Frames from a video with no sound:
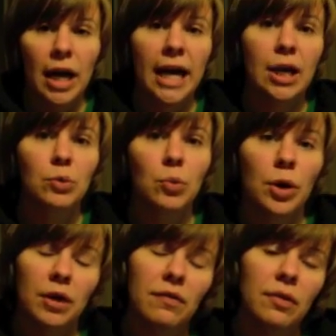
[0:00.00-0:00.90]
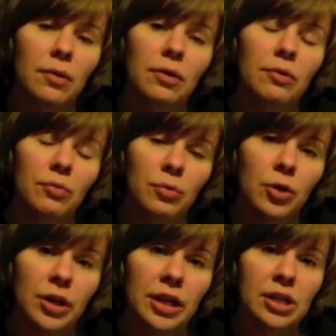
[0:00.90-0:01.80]
And one of the
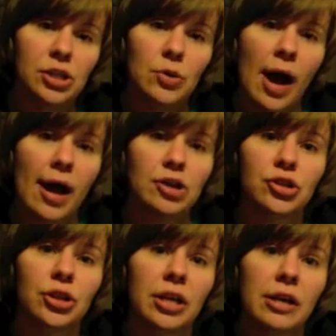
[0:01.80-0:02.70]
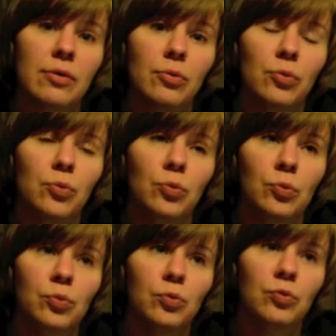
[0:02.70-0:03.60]
critics who actually
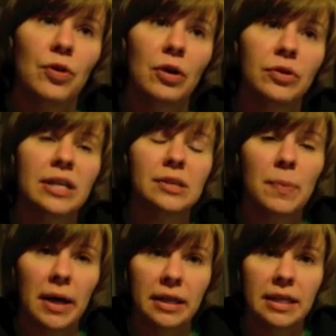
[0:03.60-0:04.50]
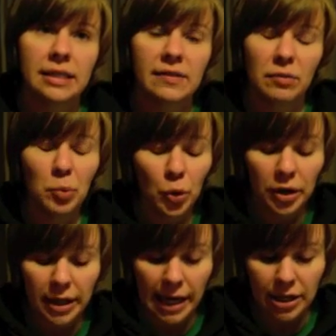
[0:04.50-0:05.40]
found his paintings even more
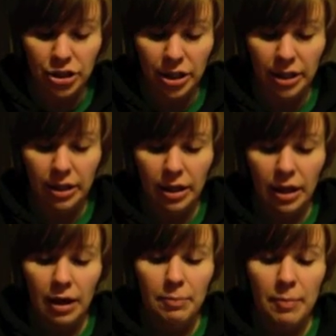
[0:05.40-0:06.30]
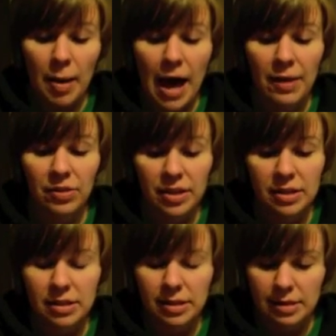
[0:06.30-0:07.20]
engaging had
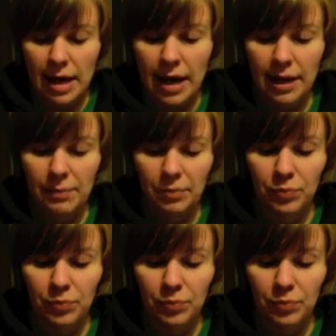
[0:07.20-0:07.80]
this to say.